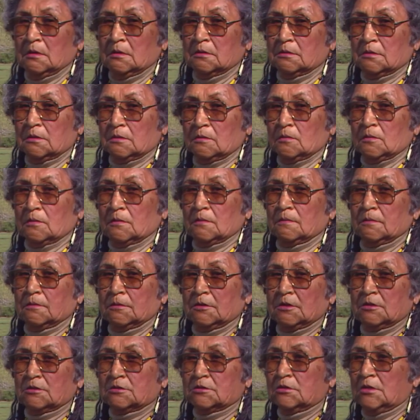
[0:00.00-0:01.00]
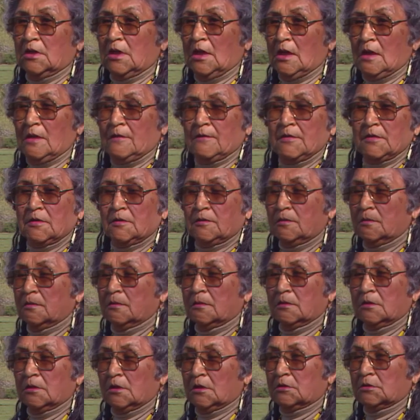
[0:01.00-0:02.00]
Said, we just never
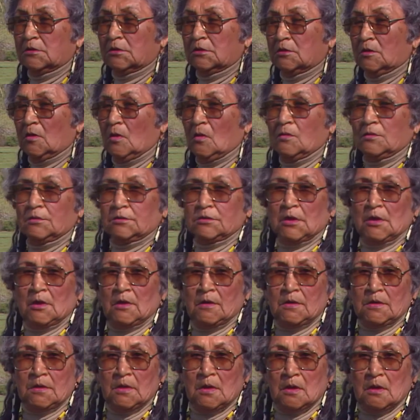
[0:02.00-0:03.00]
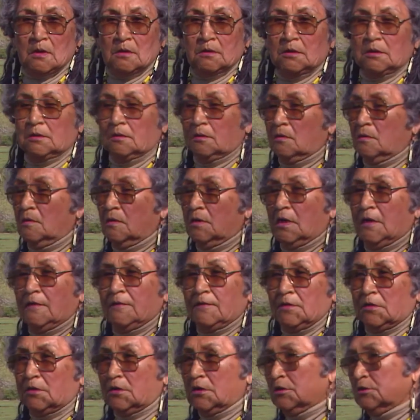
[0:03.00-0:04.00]
touch it. Don't tear it down. Don't
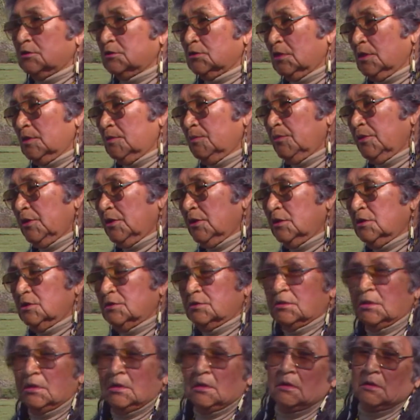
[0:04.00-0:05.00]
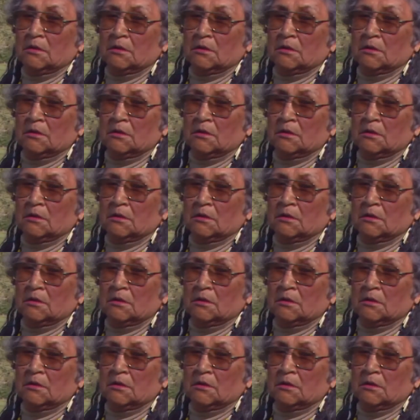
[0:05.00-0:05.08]
ever touch that place.